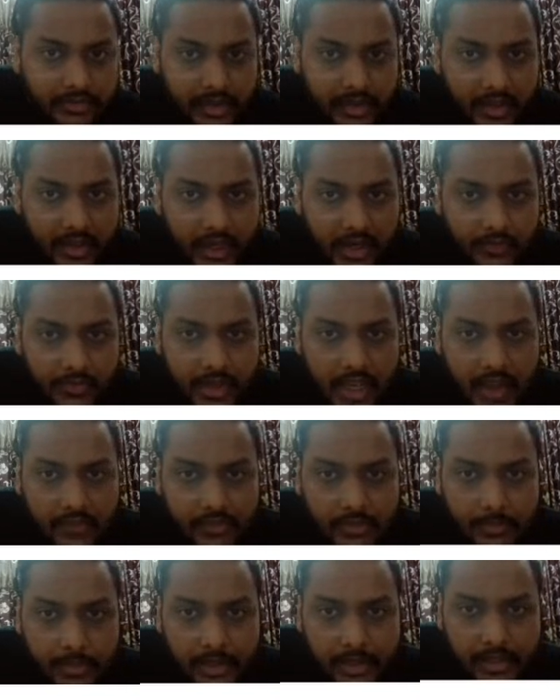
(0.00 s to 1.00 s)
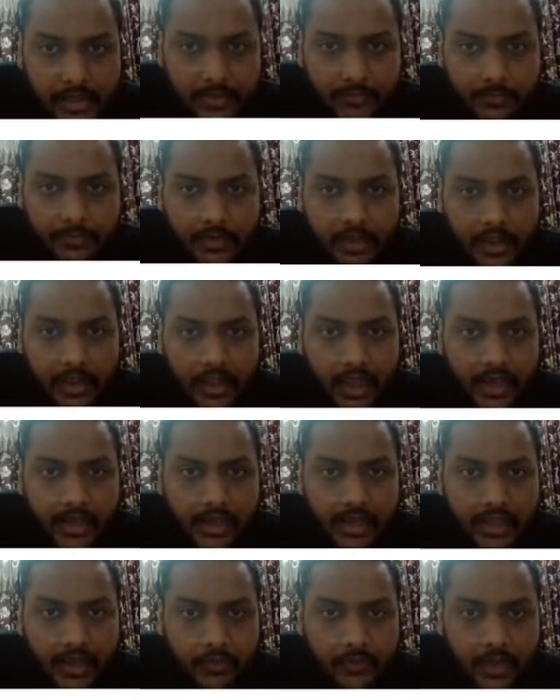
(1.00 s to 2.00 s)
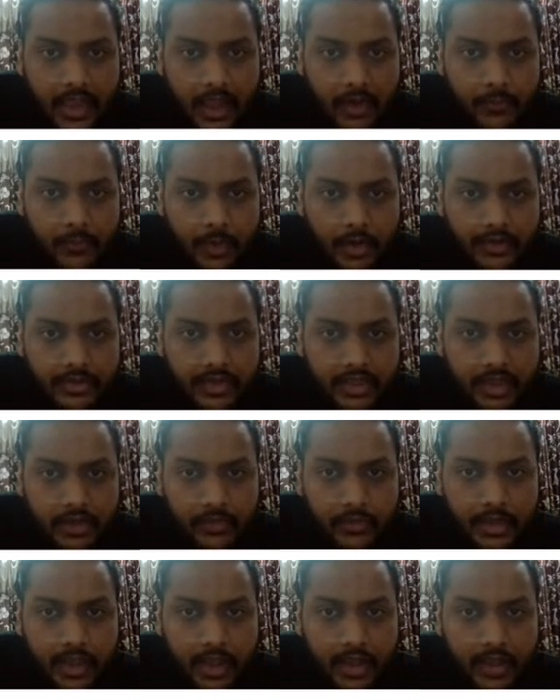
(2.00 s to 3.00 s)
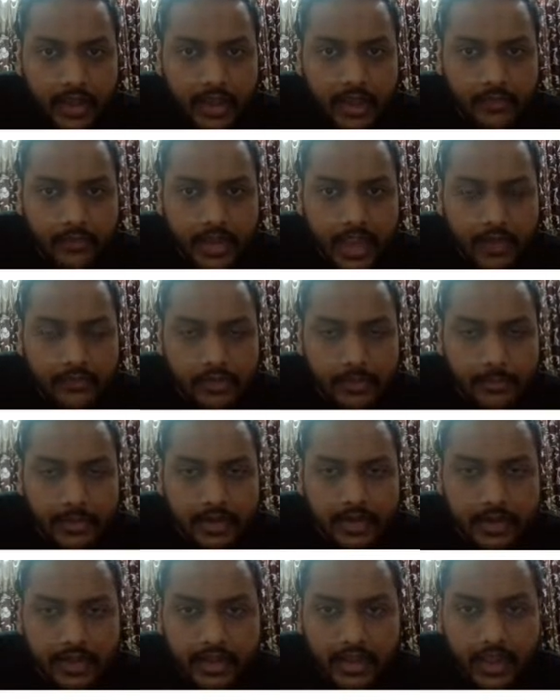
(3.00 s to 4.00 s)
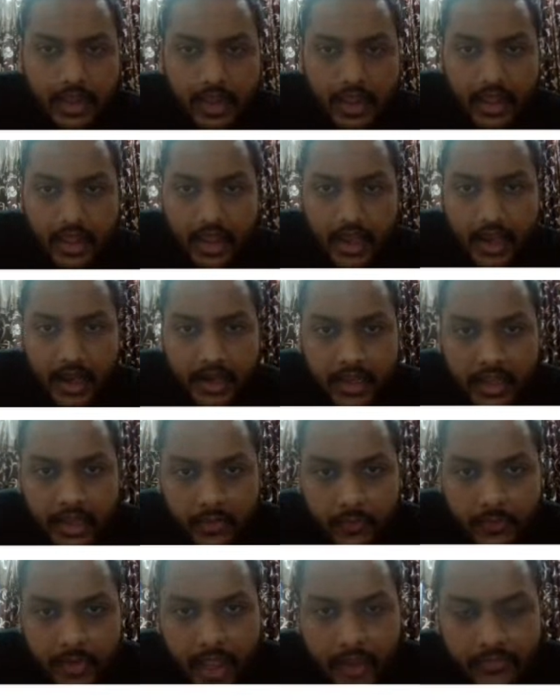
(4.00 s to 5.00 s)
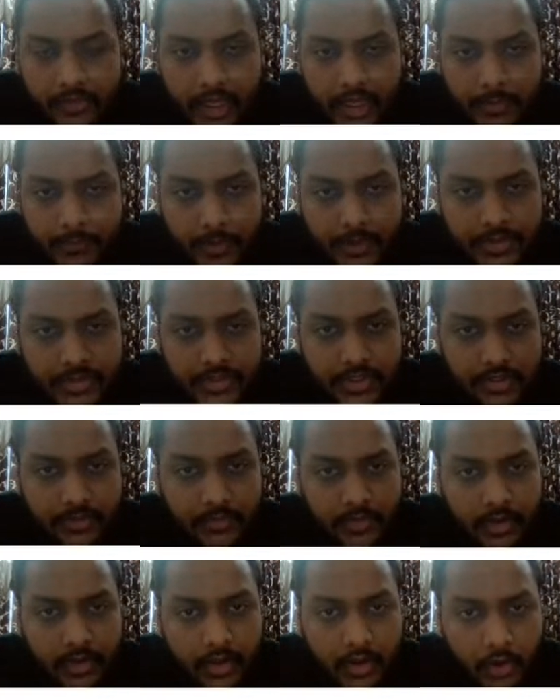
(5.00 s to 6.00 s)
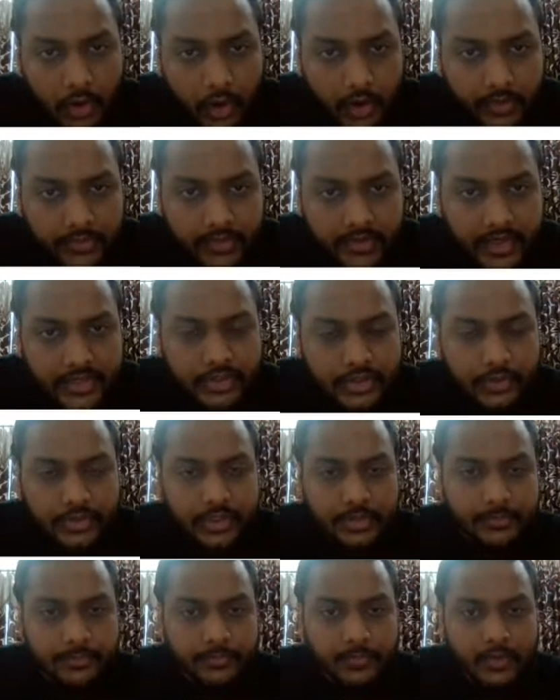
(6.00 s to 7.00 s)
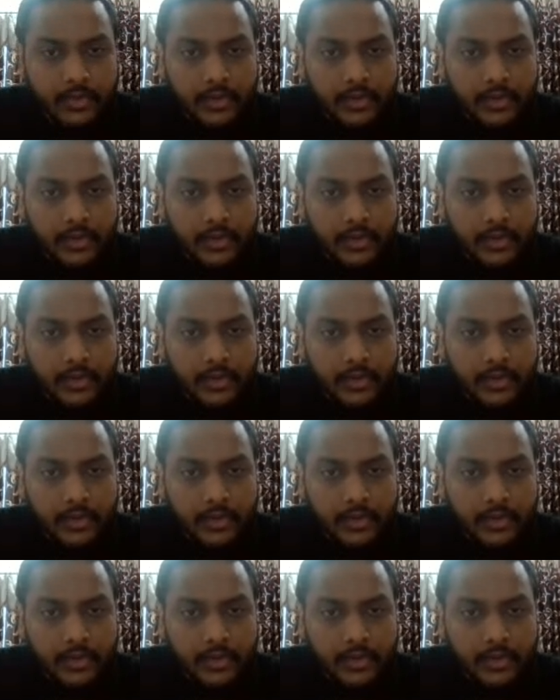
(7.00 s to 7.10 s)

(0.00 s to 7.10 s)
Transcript: So here we have the building and here we have what? Here we have the building and here we have that person or the rescue team.